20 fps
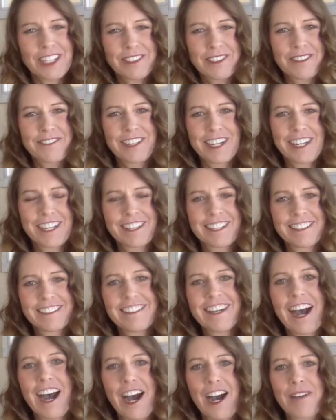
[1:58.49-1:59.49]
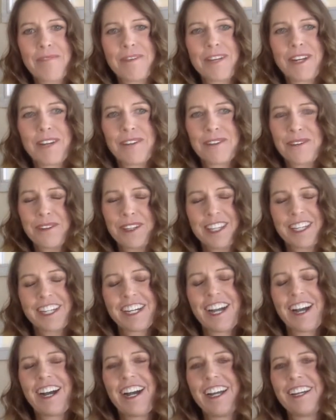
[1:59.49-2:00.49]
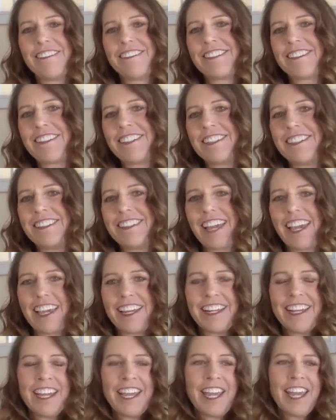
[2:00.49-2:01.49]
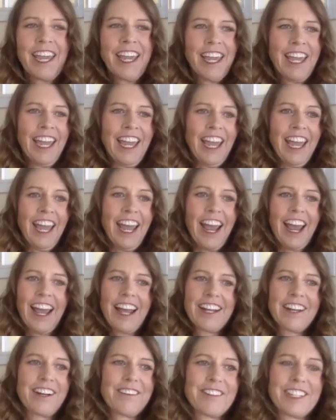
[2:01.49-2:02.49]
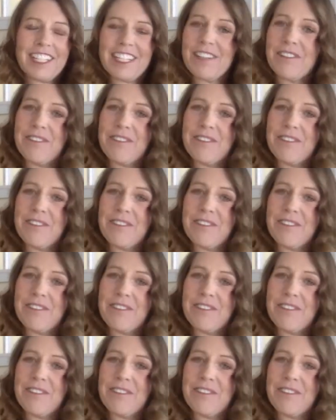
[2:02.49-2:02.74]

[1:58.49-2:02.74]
about at the top, and I was with a guy. I was on a date, and I mean, it